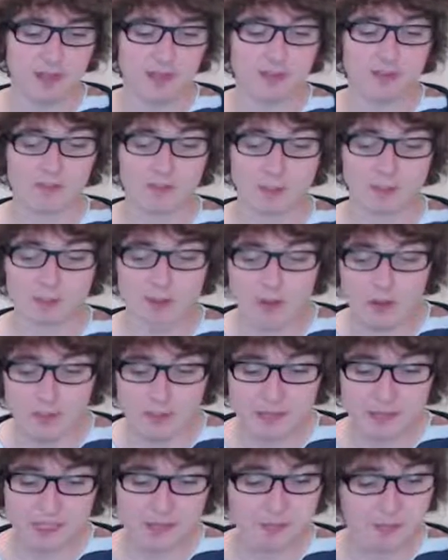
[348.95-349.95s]
from a
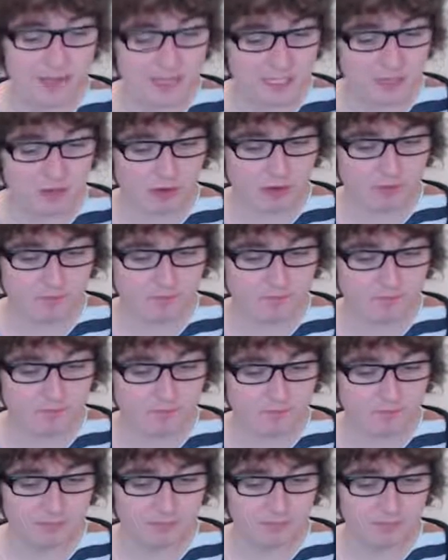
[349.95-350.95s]
low-pitched bass drum
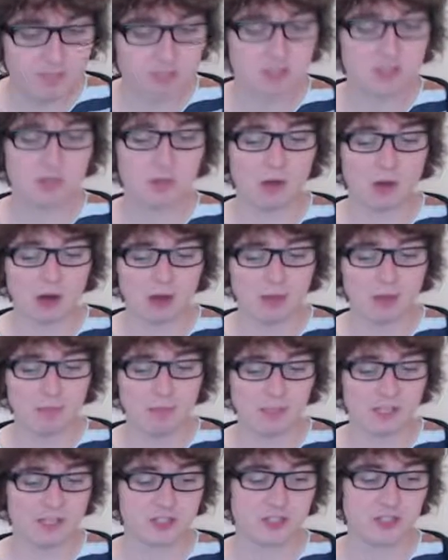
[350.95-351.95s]
to a
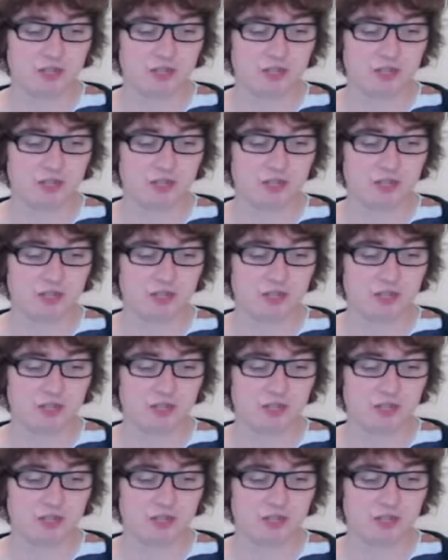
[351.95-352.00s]
high-pitched